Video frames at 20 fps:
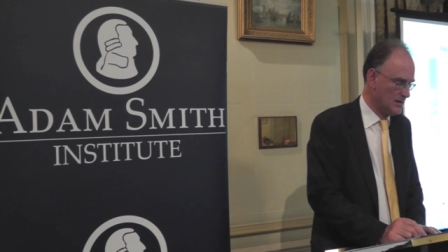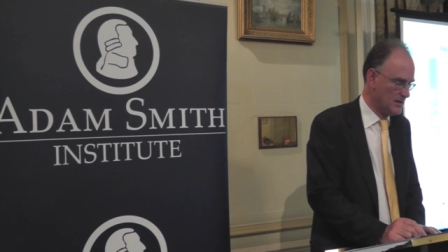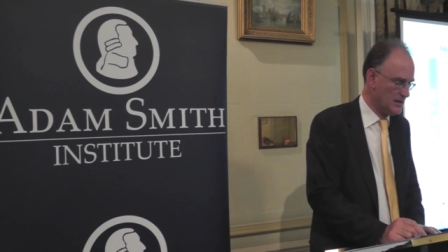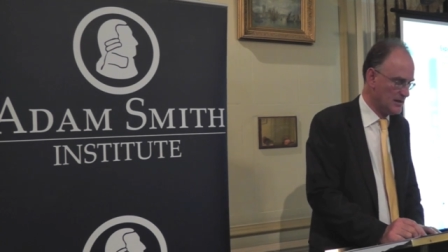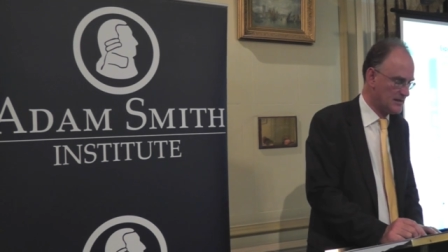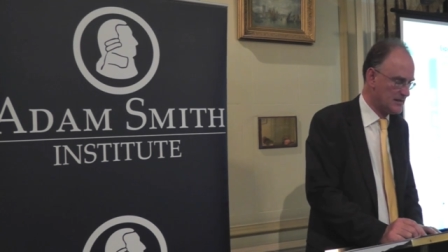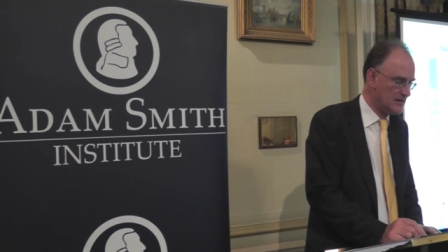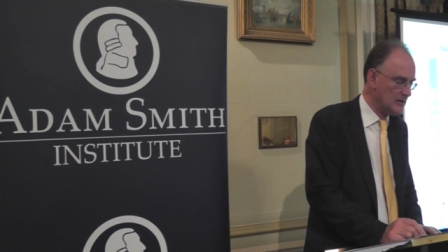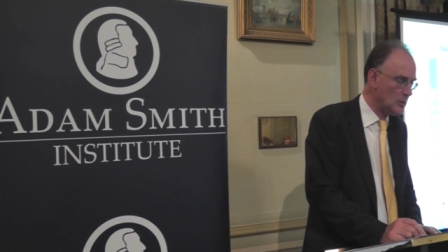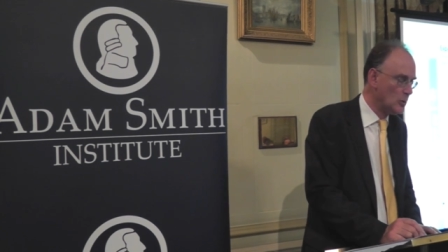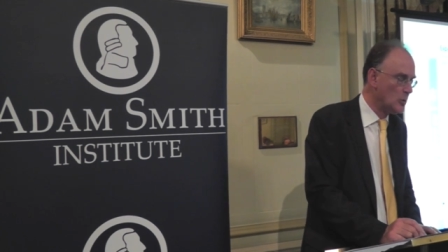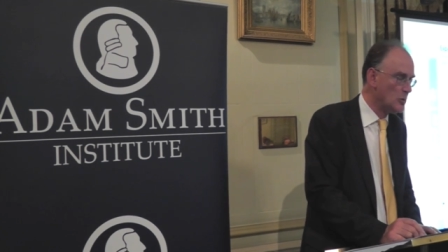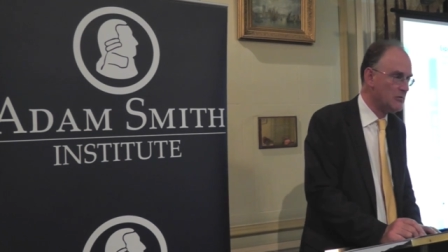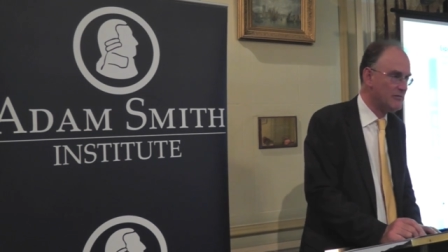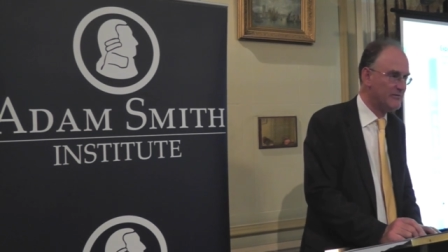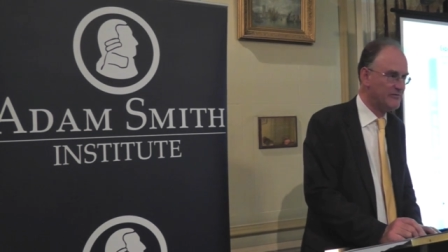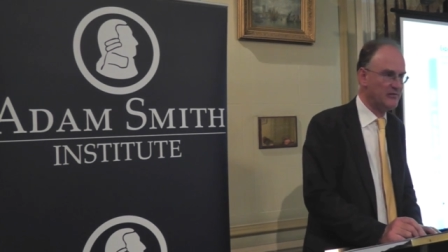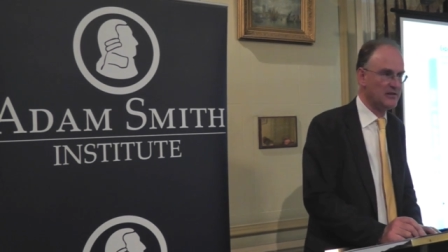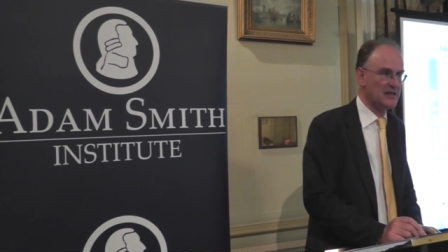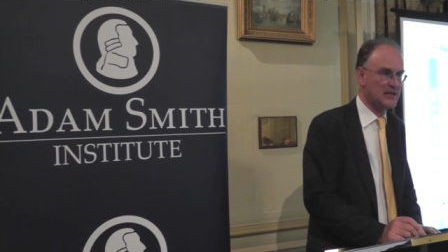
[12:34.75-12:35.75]
This law
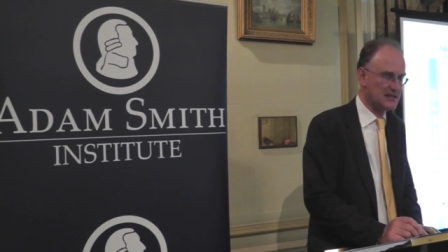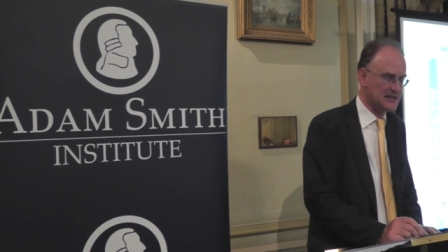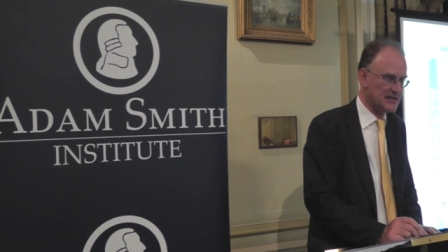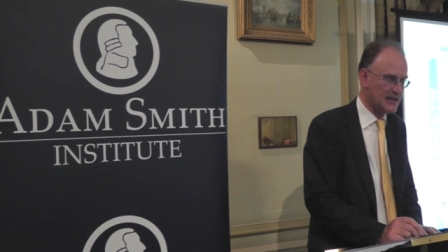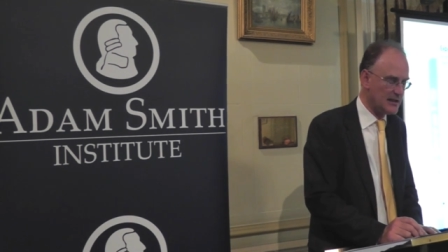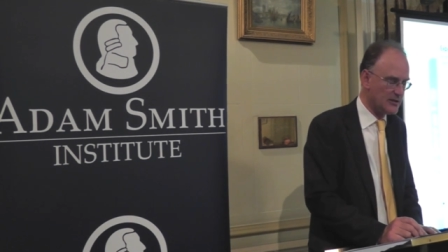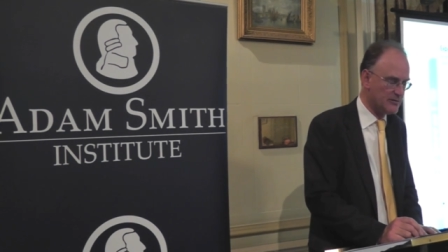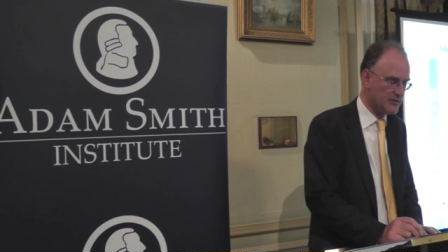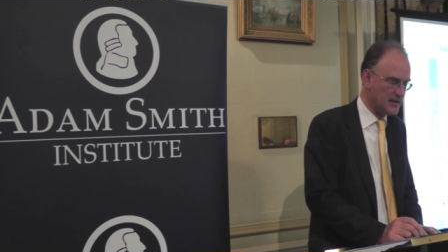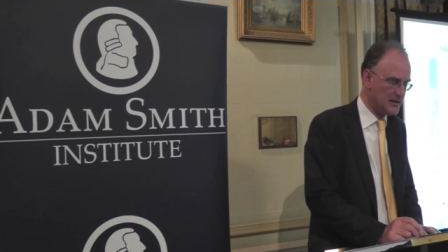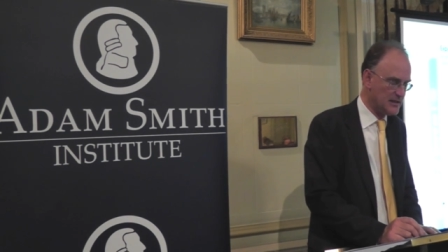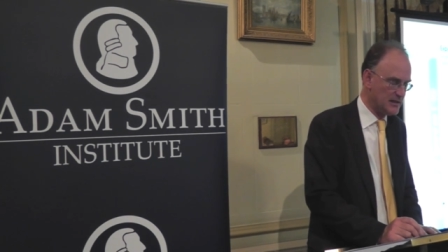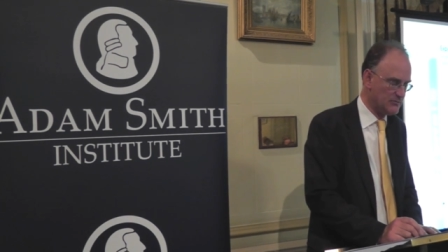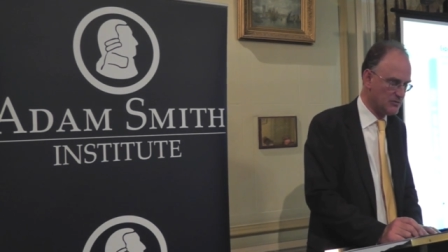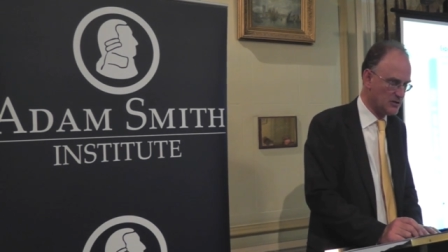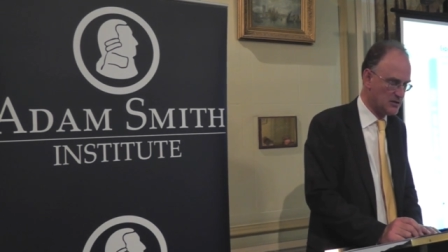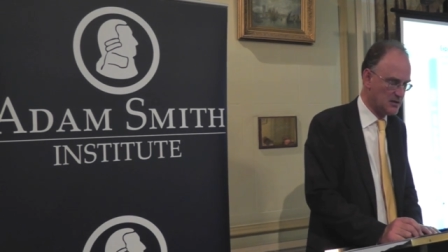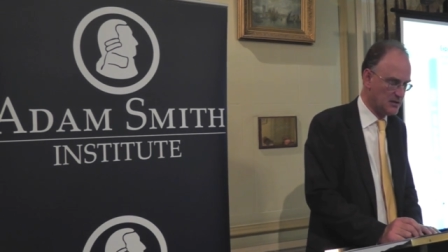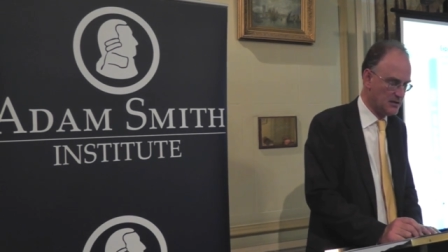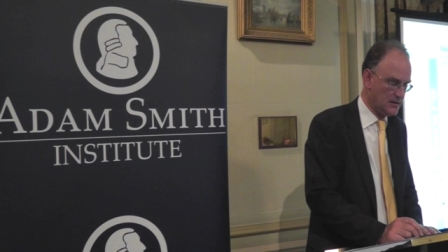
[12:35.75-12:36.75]
of accelerating
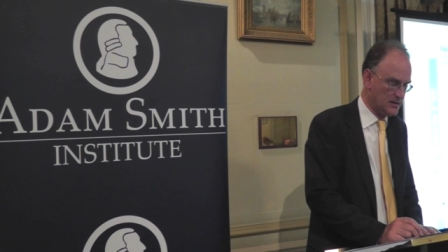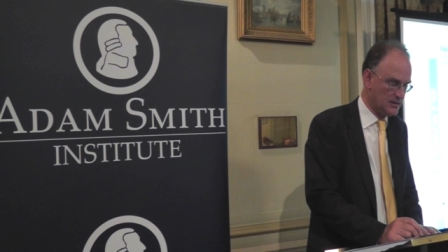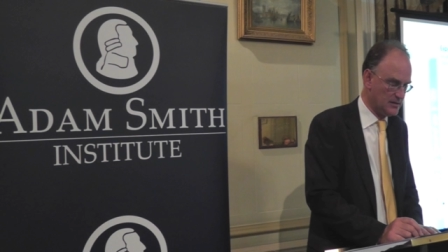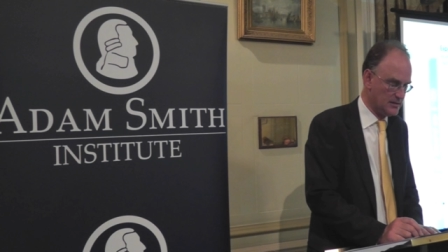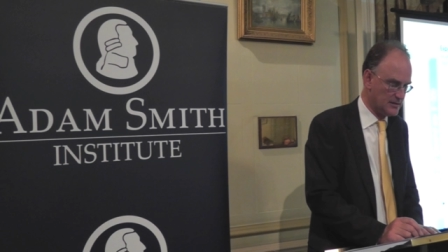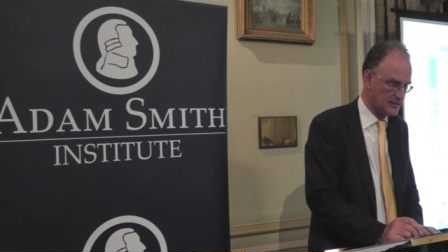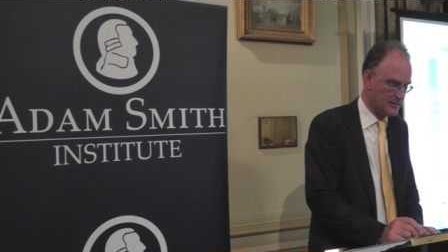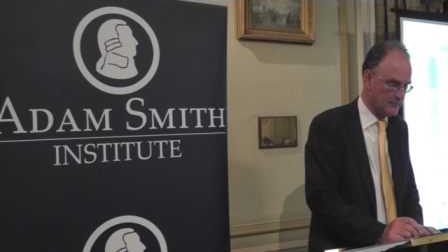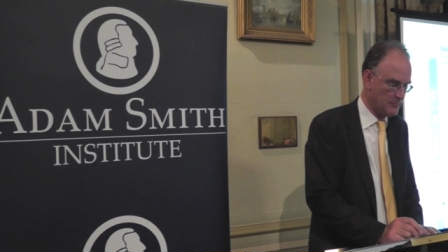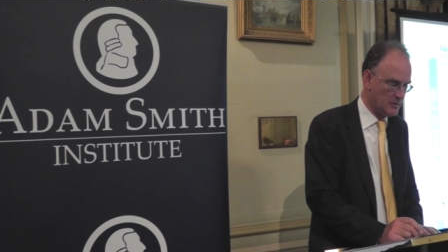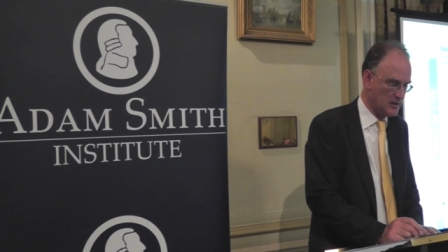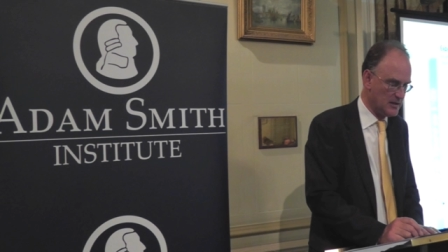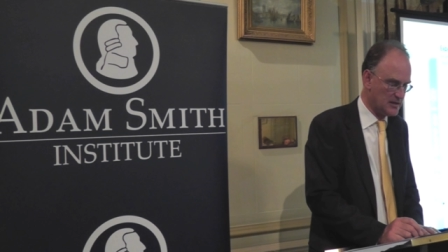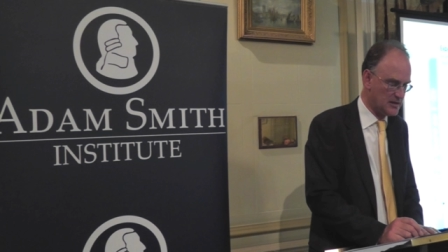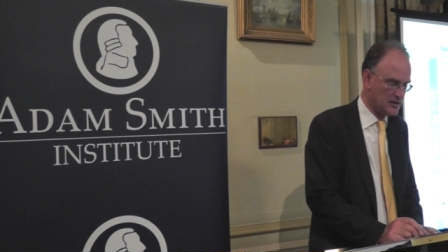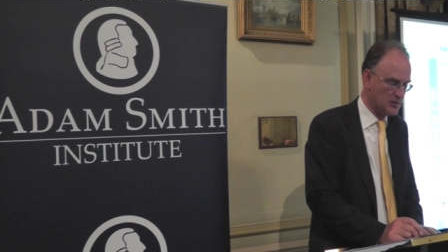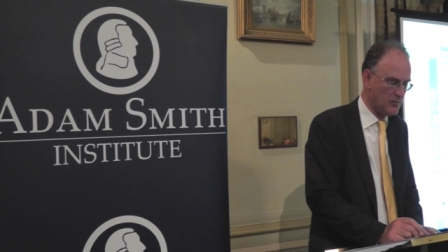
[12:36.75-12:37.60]
returns appears